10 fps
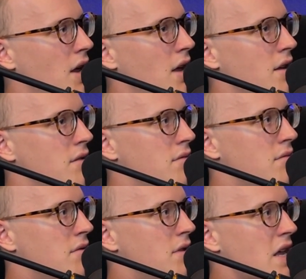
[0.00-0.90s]
and
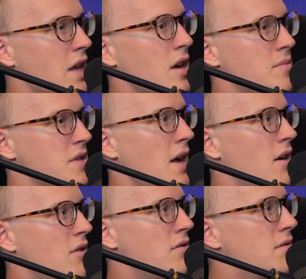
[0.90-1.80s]
then it comes
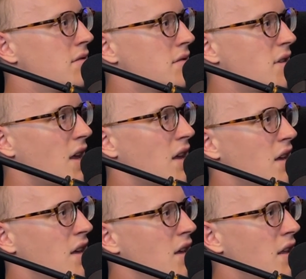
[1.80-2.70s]
out, it's like
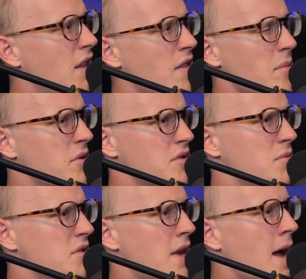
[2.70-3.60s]
that
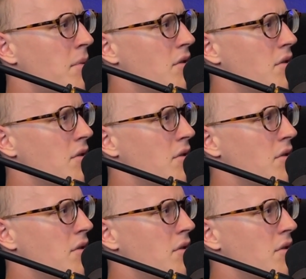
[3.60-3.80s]
person wasn't happy